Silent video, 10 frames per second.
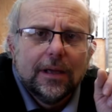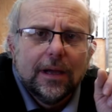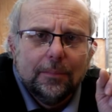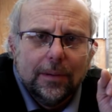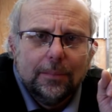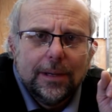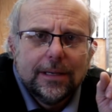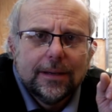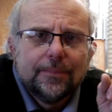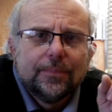a
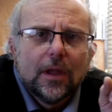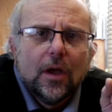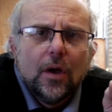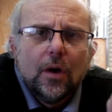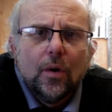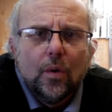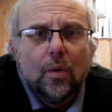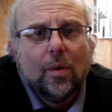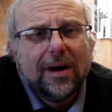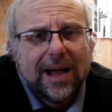millimeter,
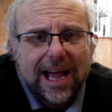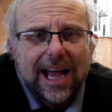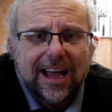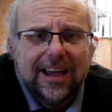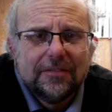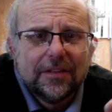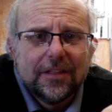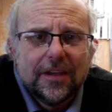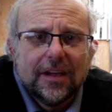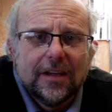or half a
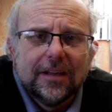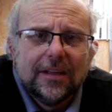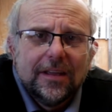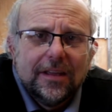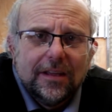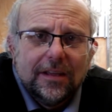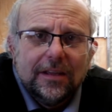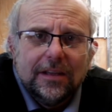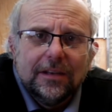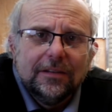thou
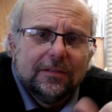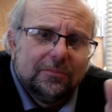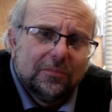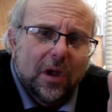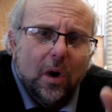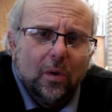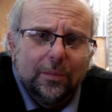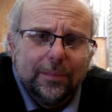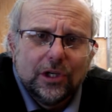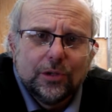in old
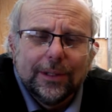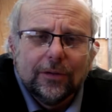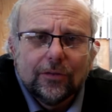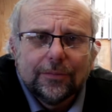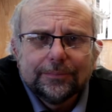measurements.